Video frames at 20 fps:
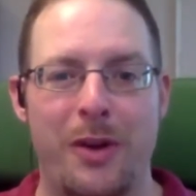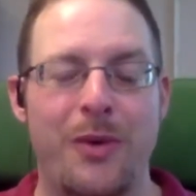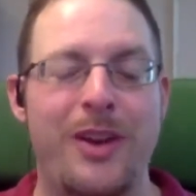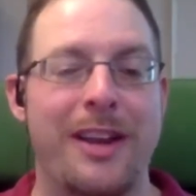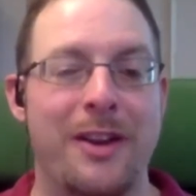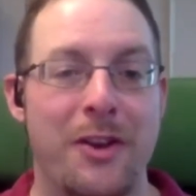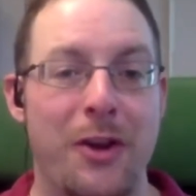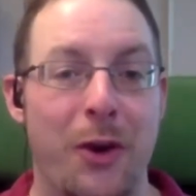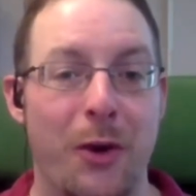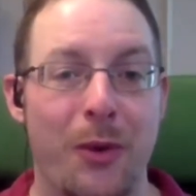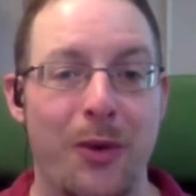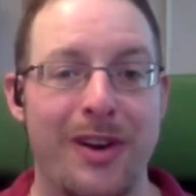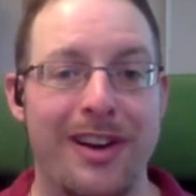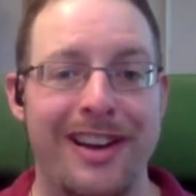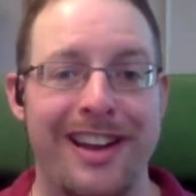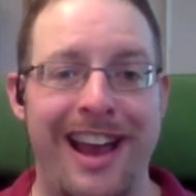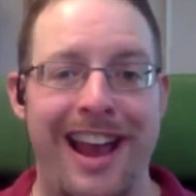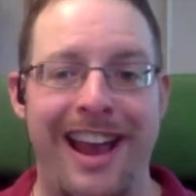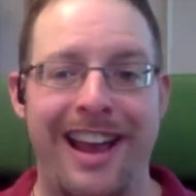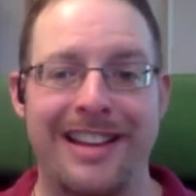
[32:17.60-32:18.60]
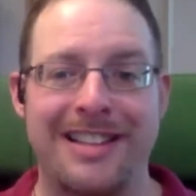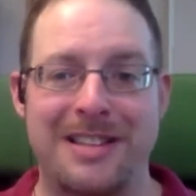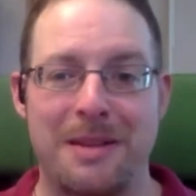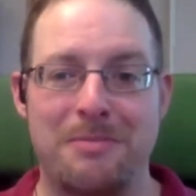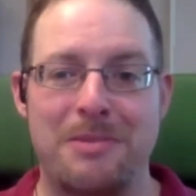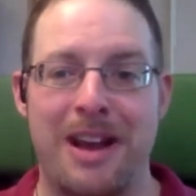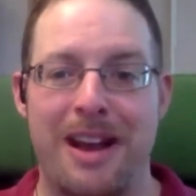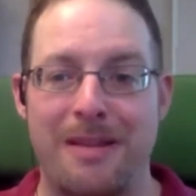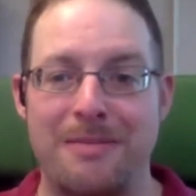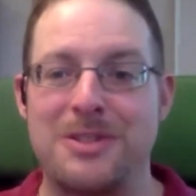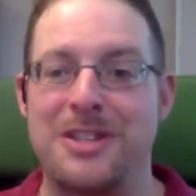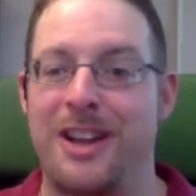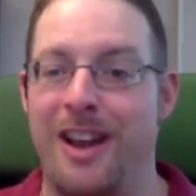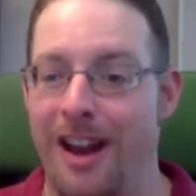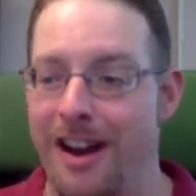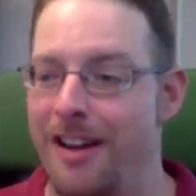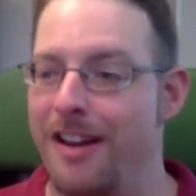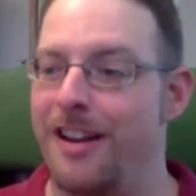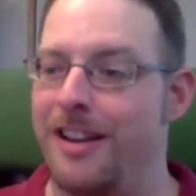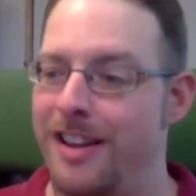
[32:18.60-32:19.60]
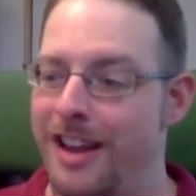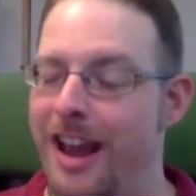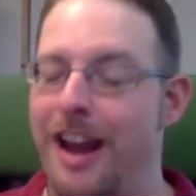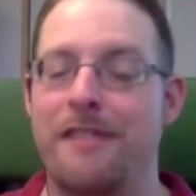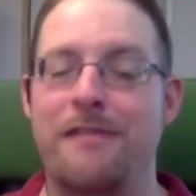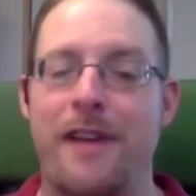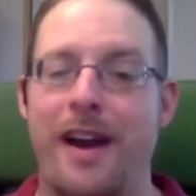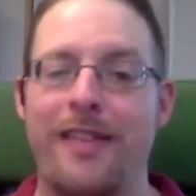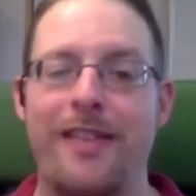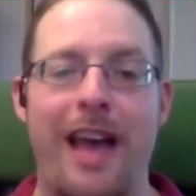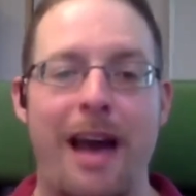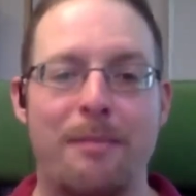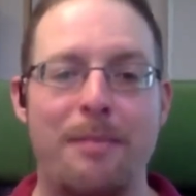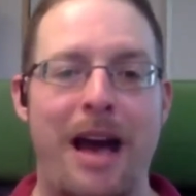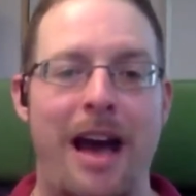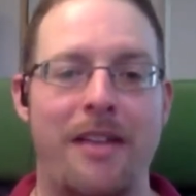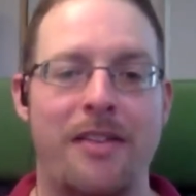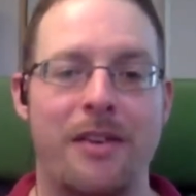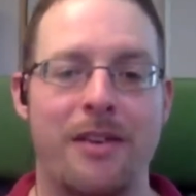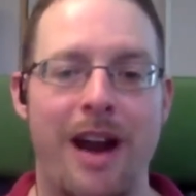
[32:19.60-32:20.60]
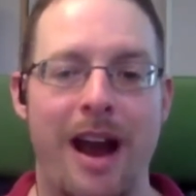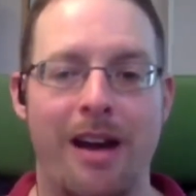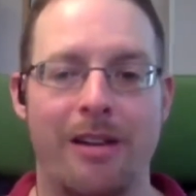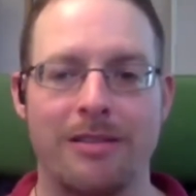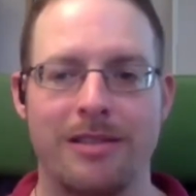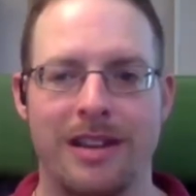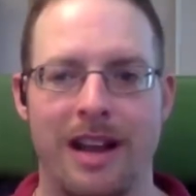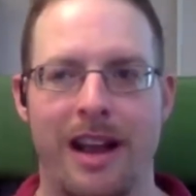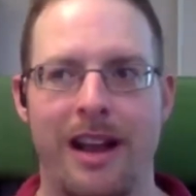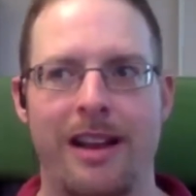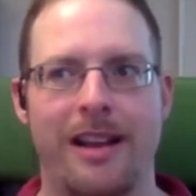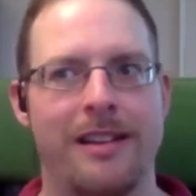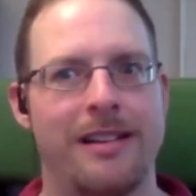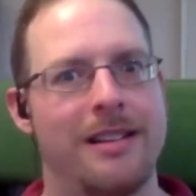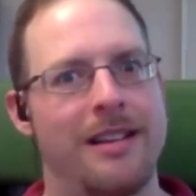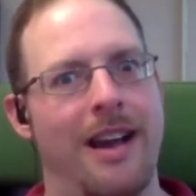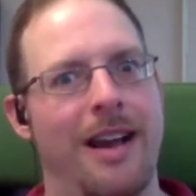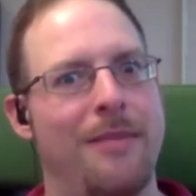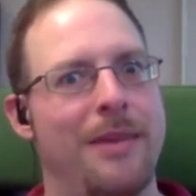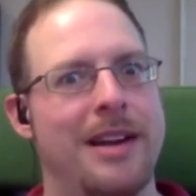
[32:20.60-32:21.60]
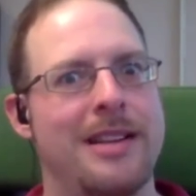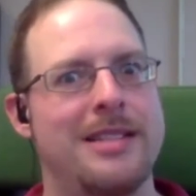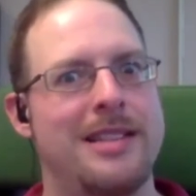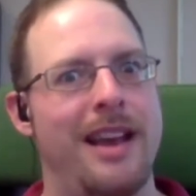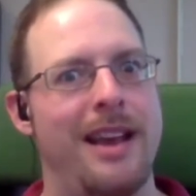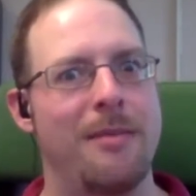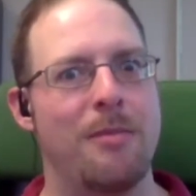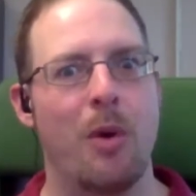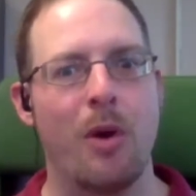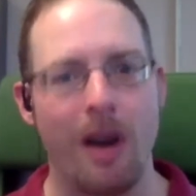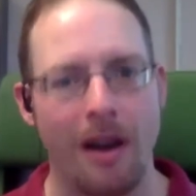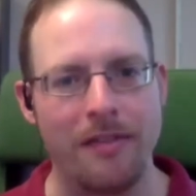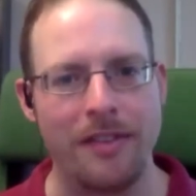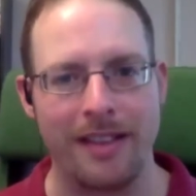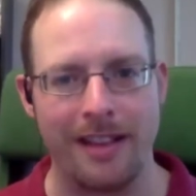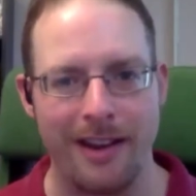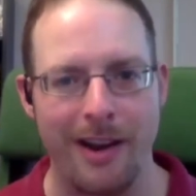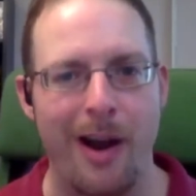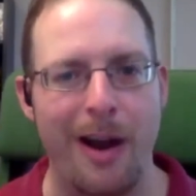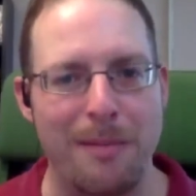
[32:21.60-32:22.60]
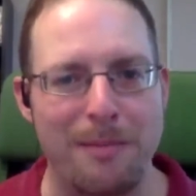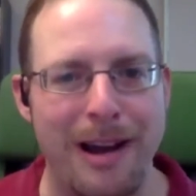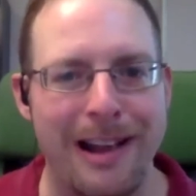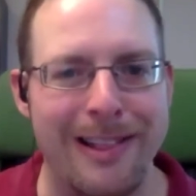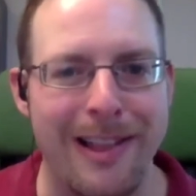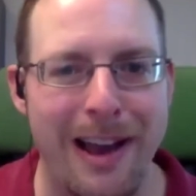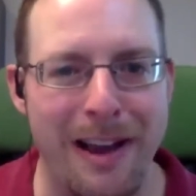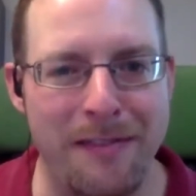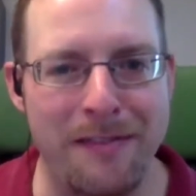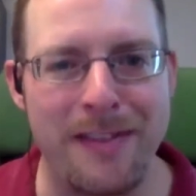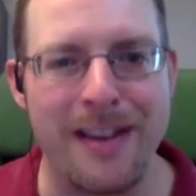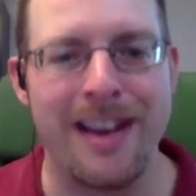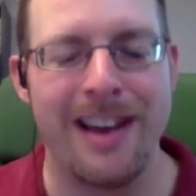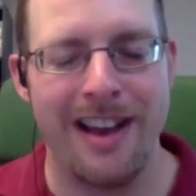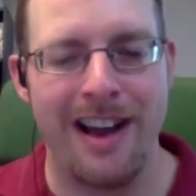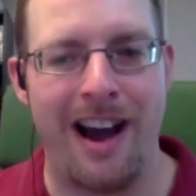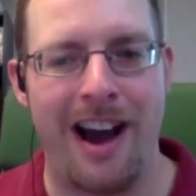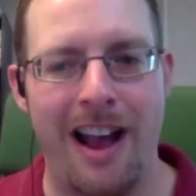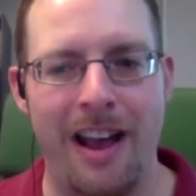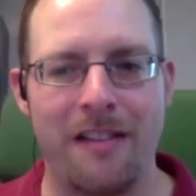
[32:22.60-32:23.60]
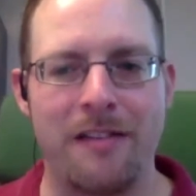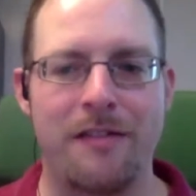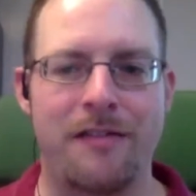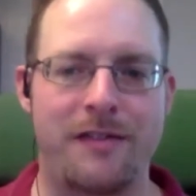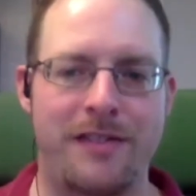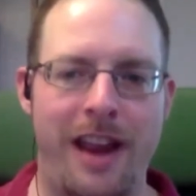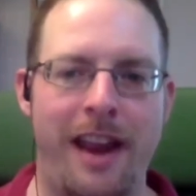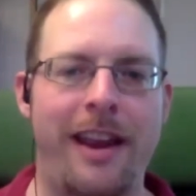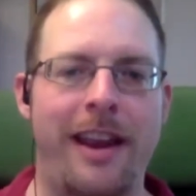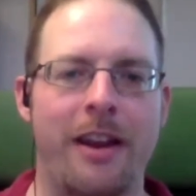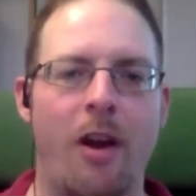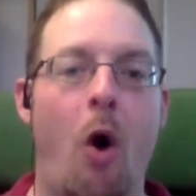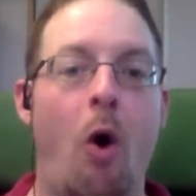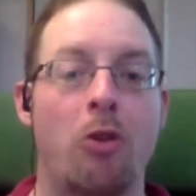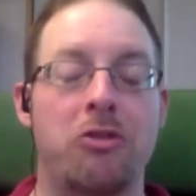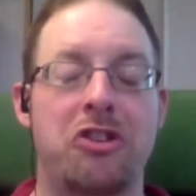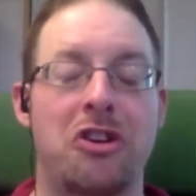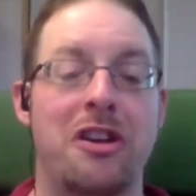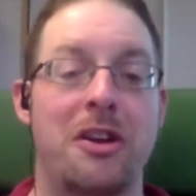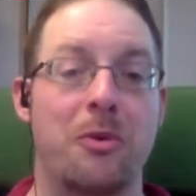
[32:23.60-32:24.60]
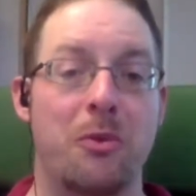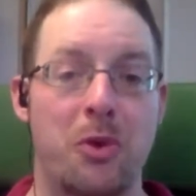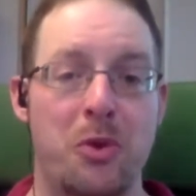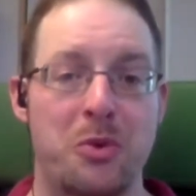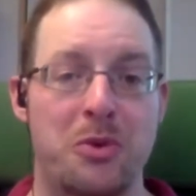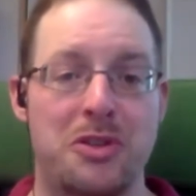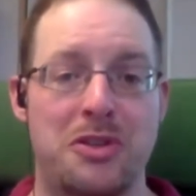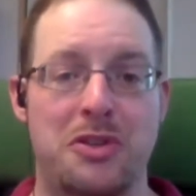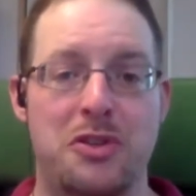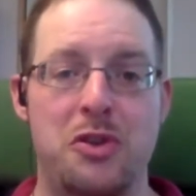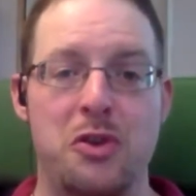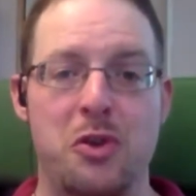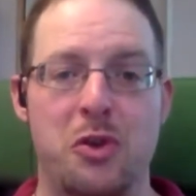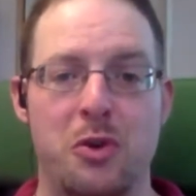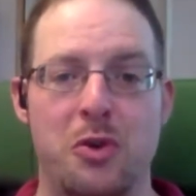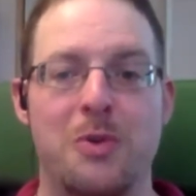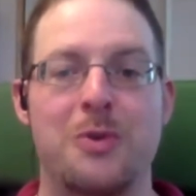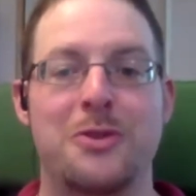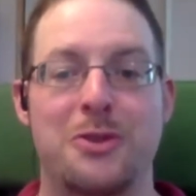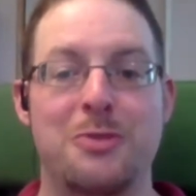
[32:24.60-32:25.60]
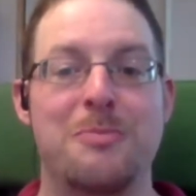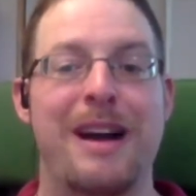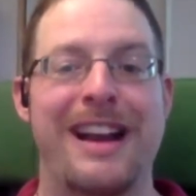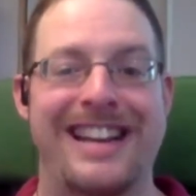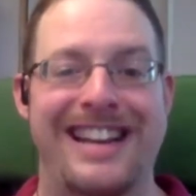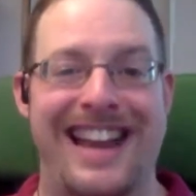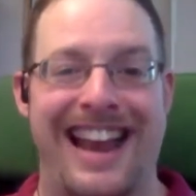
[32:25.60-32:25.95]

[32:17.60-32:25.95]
can do. And sometimes you gotta find that path around. And I'm gonna say, more often than not in my life, I have taken alternate routes to my